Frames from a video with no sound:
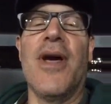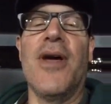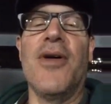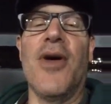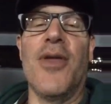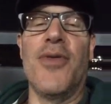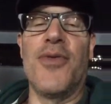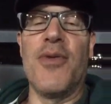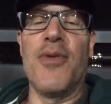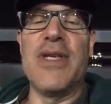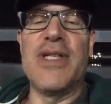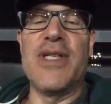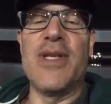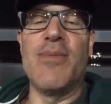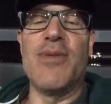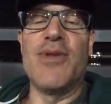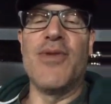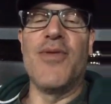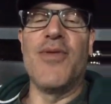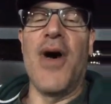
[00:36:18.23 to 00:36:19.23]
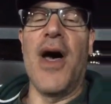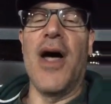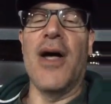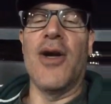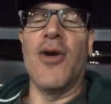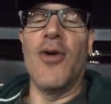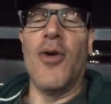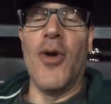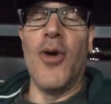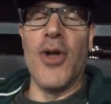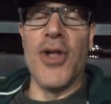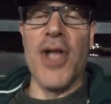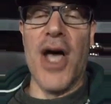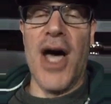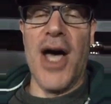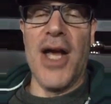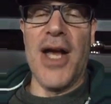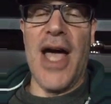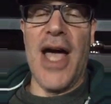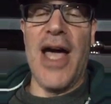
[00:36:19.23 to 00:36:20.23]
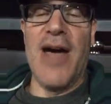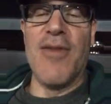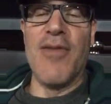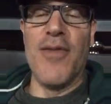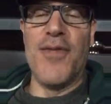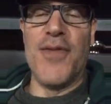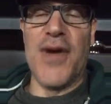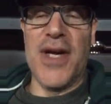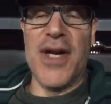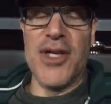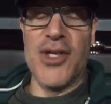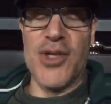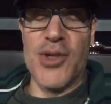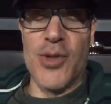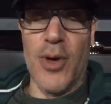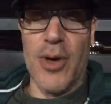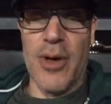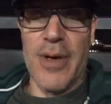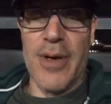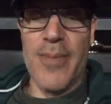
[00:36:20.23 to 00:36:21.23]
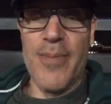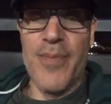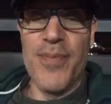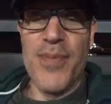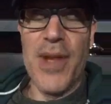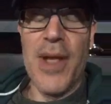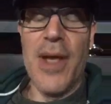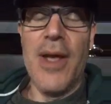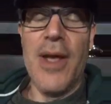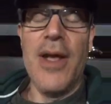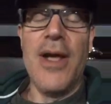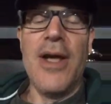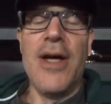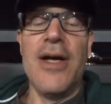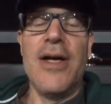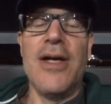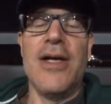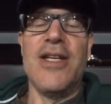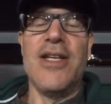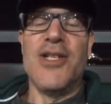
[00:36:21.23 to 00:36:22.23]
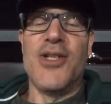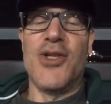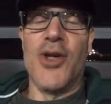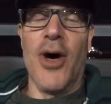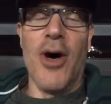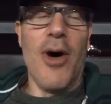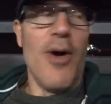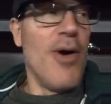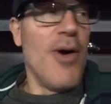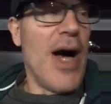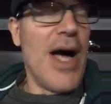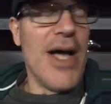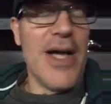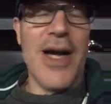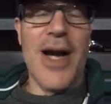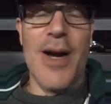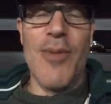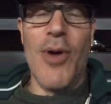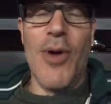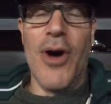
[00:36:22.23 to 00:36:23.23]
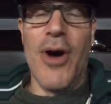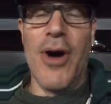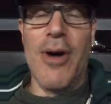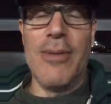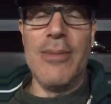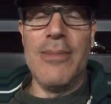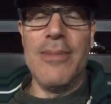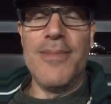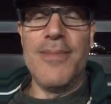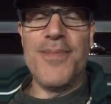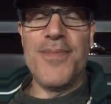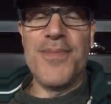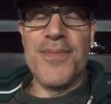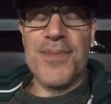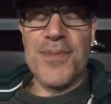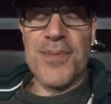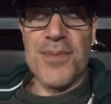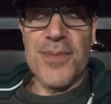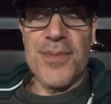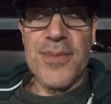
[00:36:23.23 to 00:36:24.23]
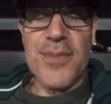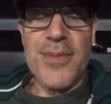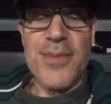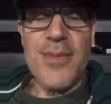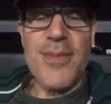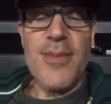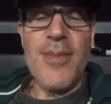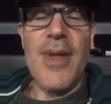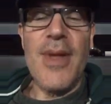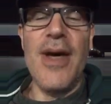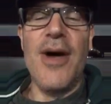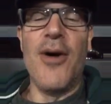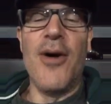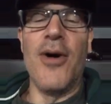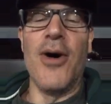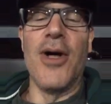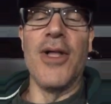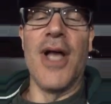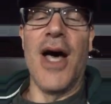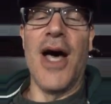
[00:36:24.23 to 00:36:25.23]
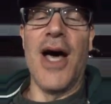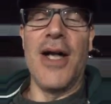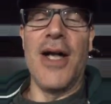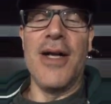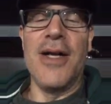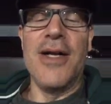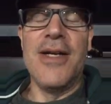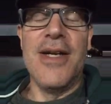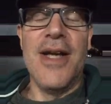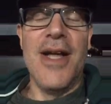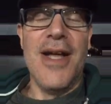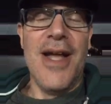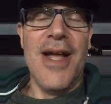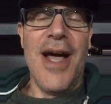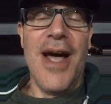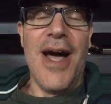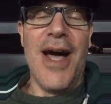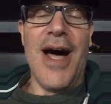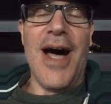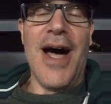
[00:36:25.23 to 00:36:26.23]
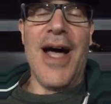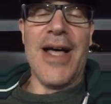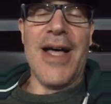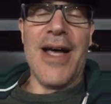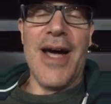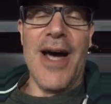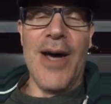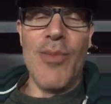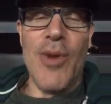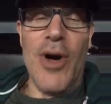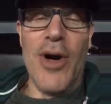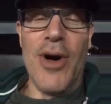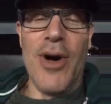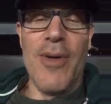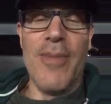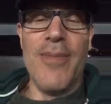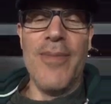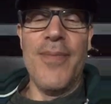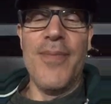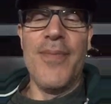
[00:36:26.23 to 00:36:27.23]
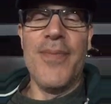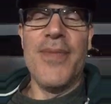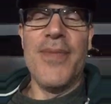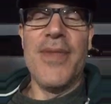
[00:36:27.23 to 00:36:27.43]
You had three sips of vodka. Hold on, I have a funny story. So I come home. Hold on. I come home